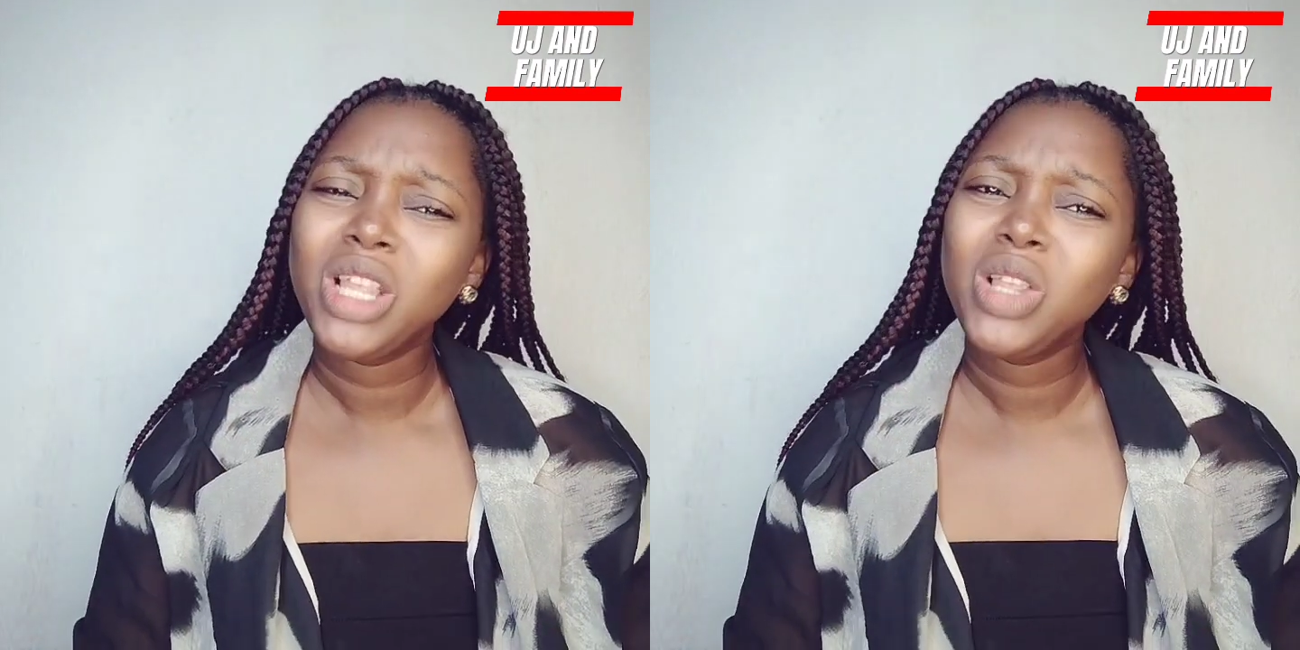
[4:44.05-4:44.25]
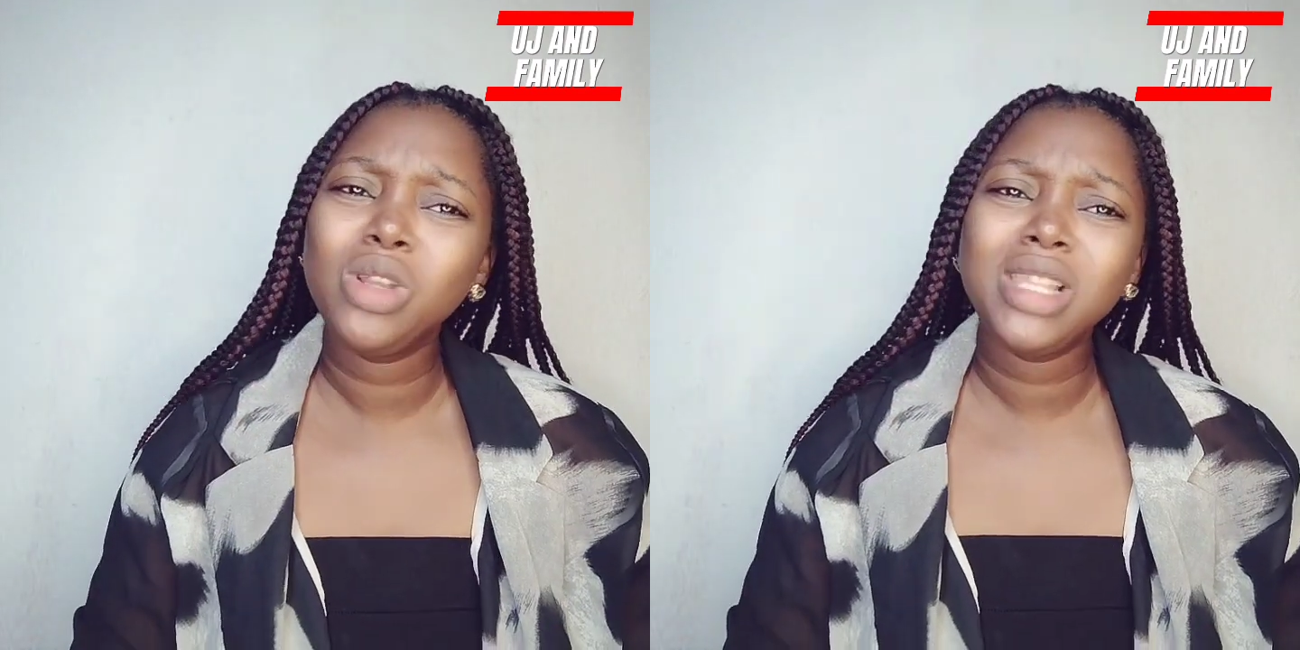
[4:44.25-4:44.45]

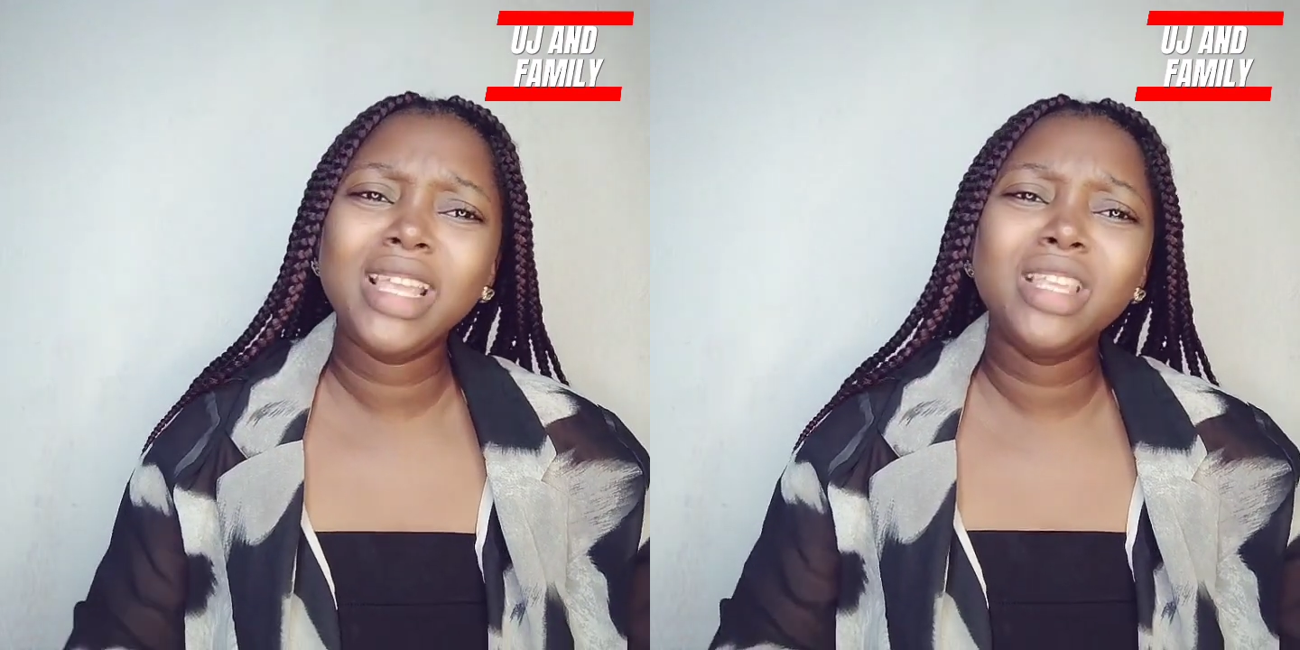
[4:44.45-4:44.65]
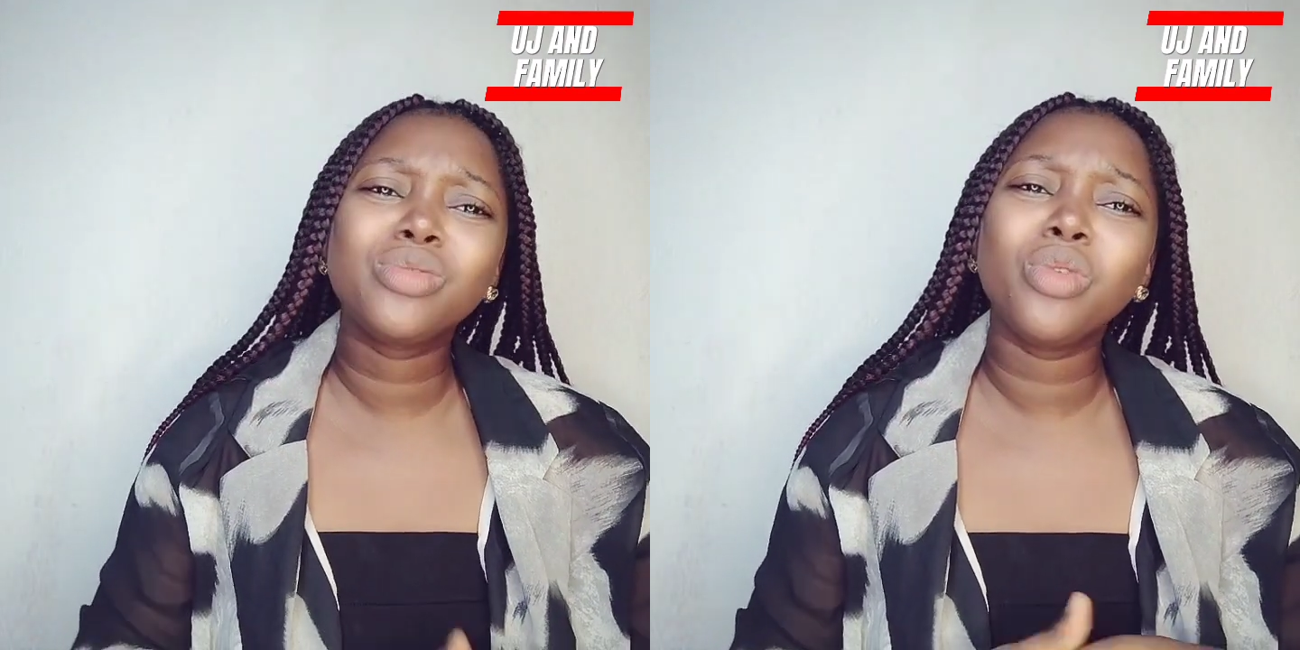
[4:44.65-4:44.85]
He was
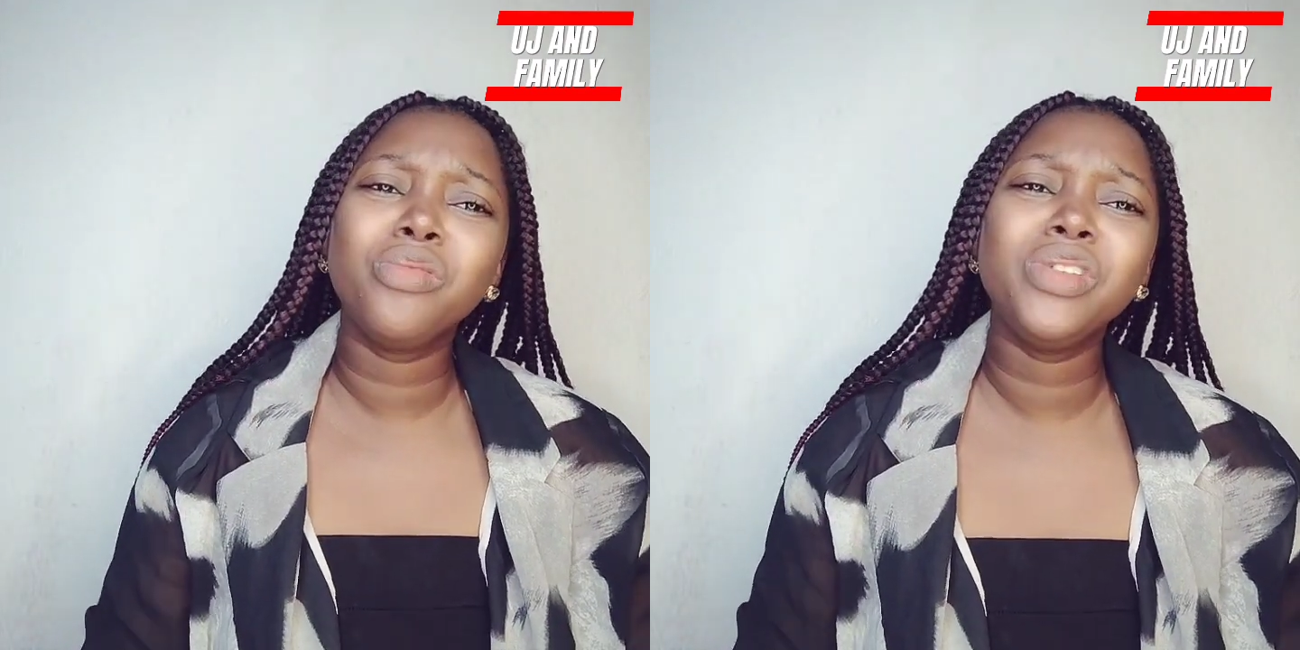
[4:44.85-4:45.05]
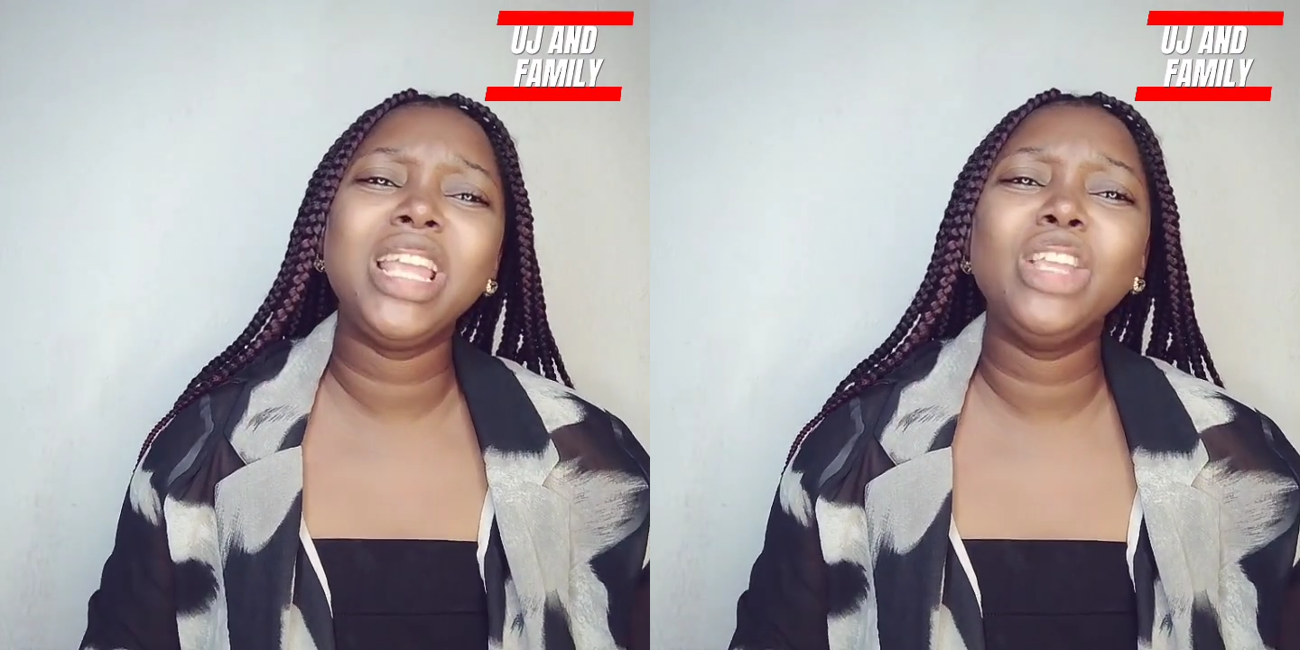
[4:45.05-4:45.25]
like, he's confused. He